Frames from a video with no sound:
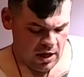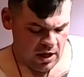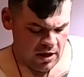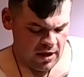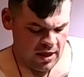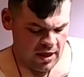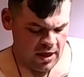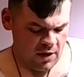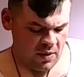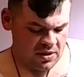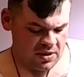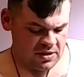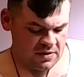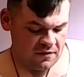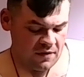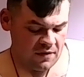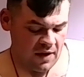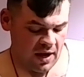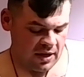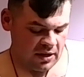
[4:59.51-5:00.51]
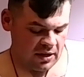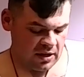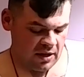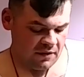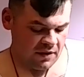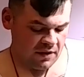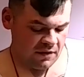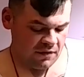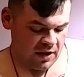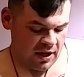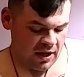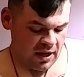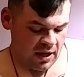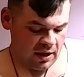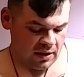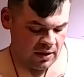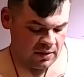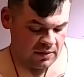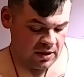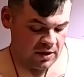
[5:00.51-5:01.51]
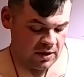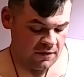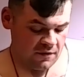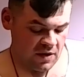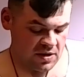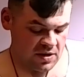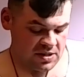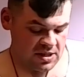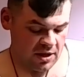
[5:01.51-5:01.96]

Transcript: Then they went to find lovely Freya, and the first